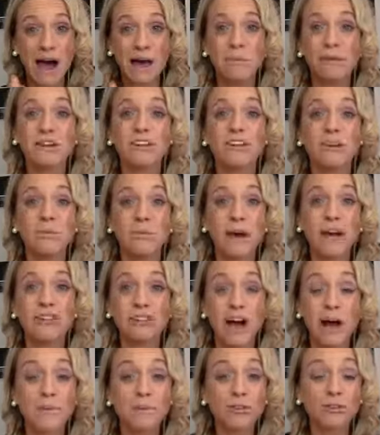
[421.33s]
I'm going to keep my
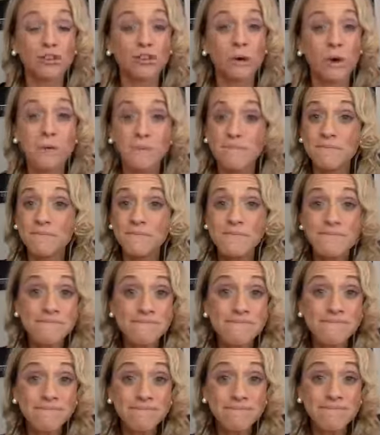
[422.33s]
job is to show up.
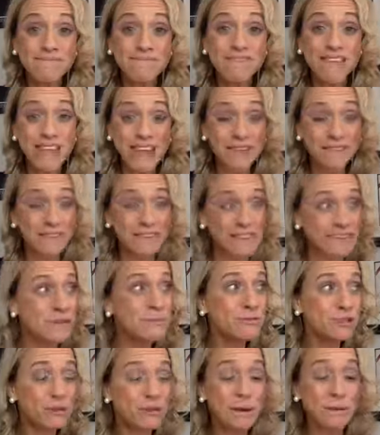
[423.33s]
And if I
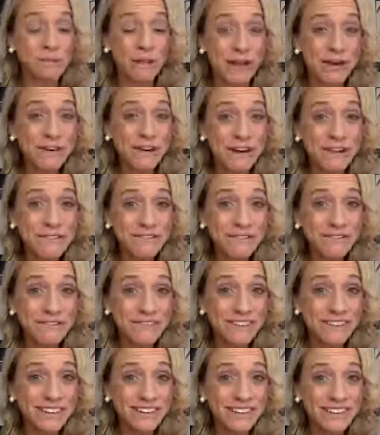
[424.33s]
keep showing up long enough,
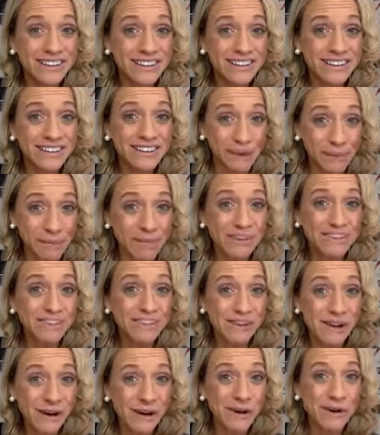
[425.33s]

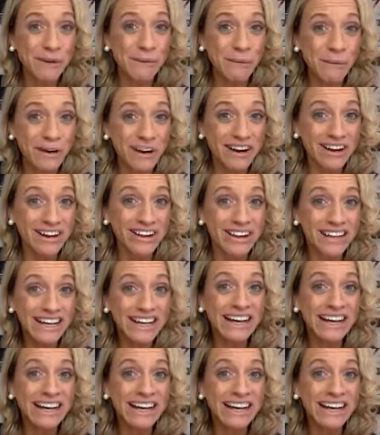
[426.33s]
something's gonna work.